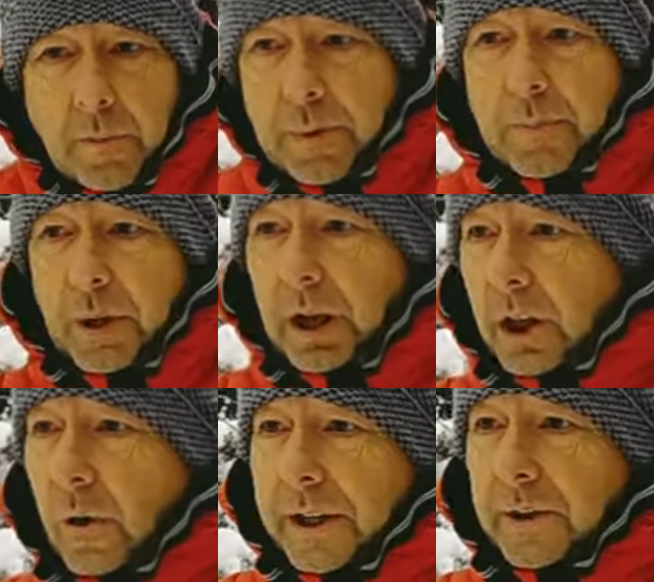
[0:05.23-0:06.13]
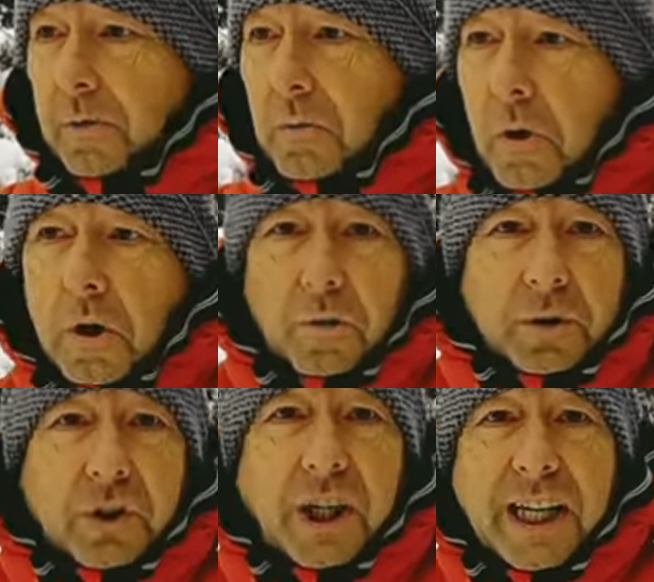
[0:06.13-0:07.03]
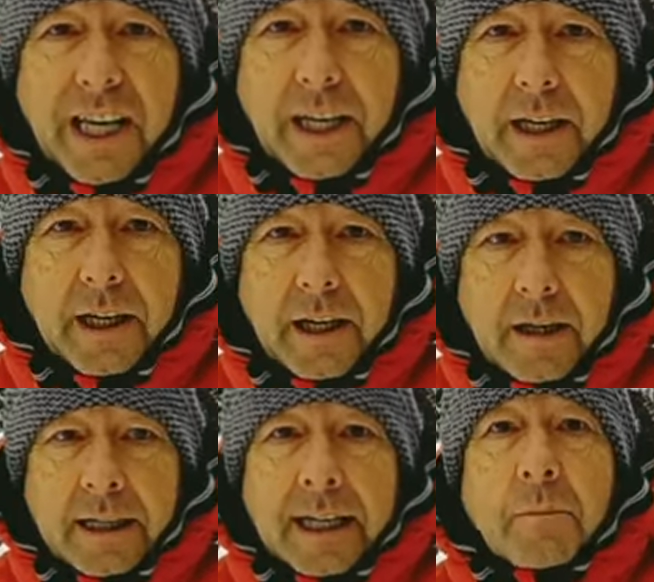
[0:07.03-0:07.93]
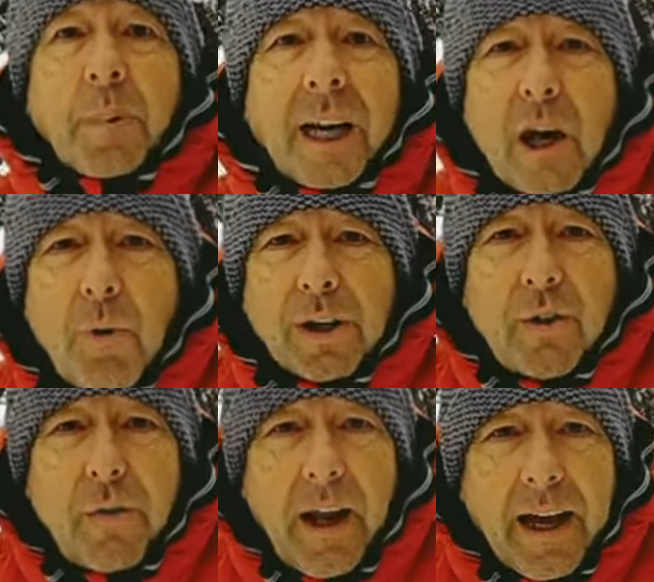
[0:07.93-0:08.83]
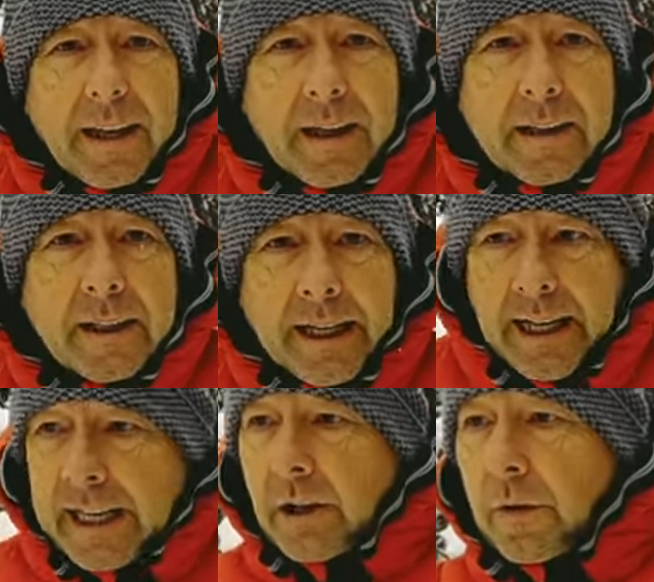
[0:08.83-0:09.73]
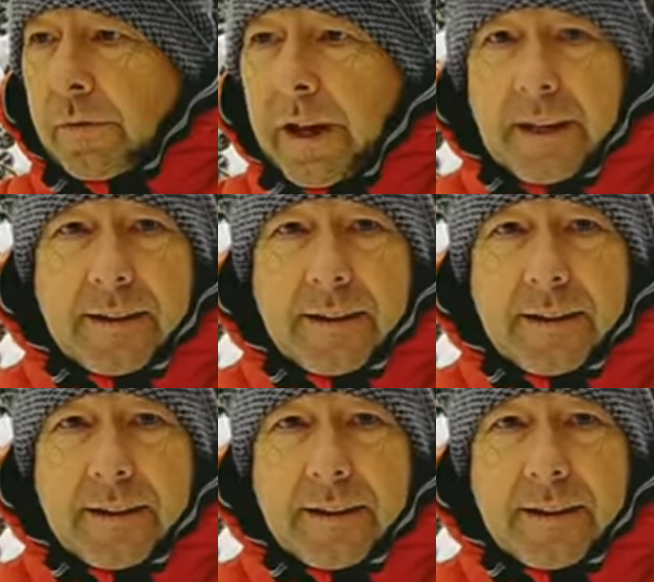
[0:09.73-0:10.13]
People are going to skiing, but I want to fly. And I cannot fly